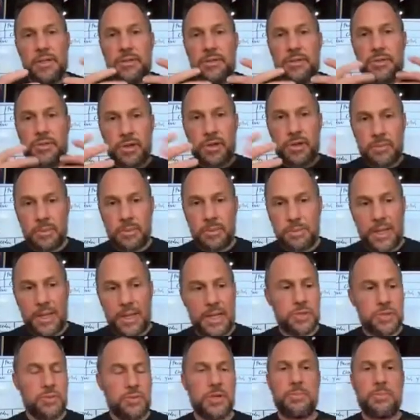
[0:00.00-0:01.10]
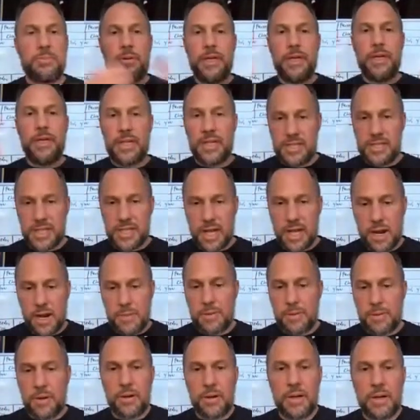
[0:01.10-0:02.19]
treatment plans when you're putting an entire
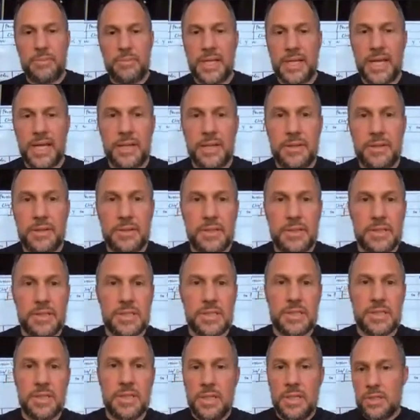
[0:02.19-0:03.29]
program together that's